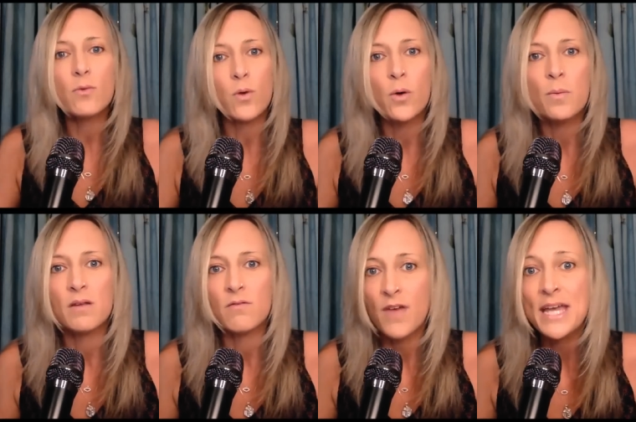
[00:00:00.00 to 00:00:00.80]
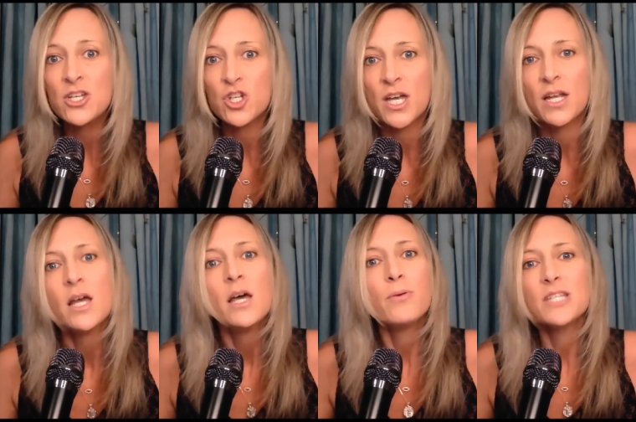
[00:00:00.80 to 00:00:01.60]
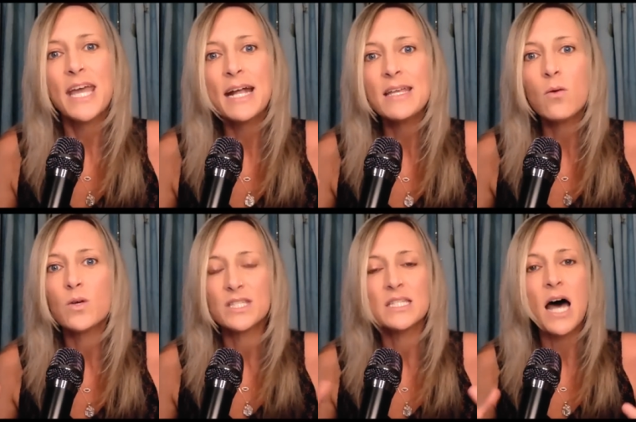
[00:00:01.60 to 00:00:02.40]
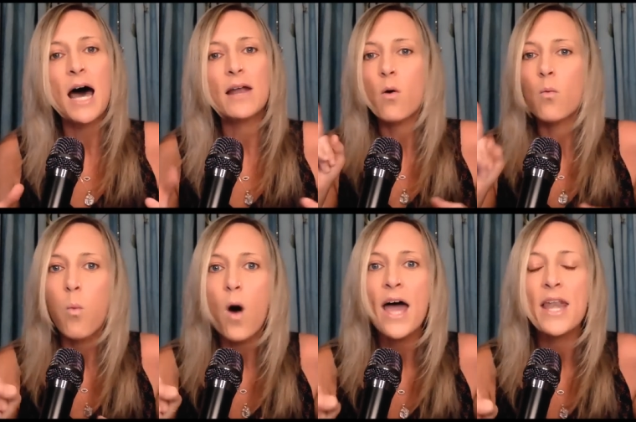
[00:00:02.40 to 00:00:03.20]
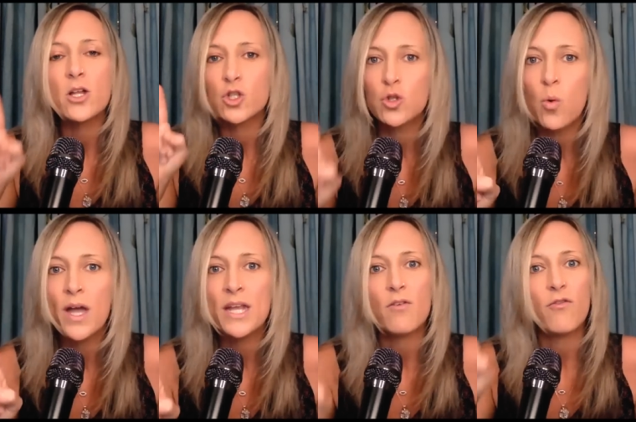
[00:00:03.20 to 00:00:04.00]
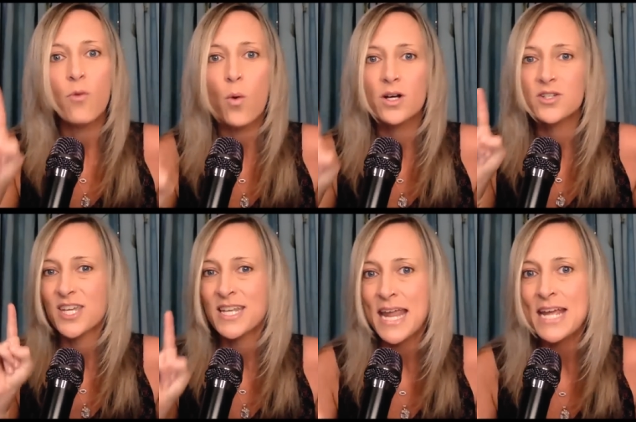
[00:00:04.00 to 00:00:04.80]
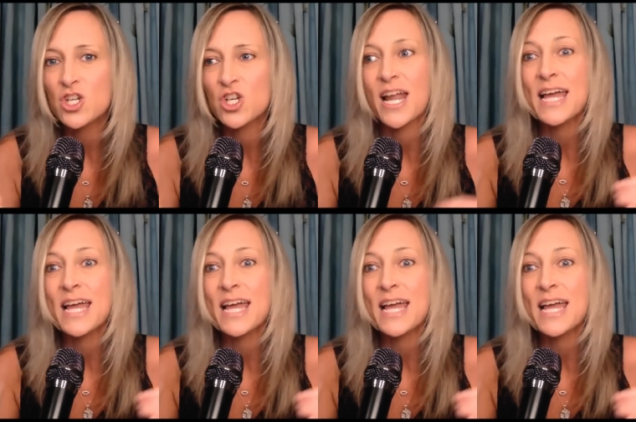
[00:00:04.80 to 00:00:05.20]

of the Roman invasion, Britannia was not one joined force nation.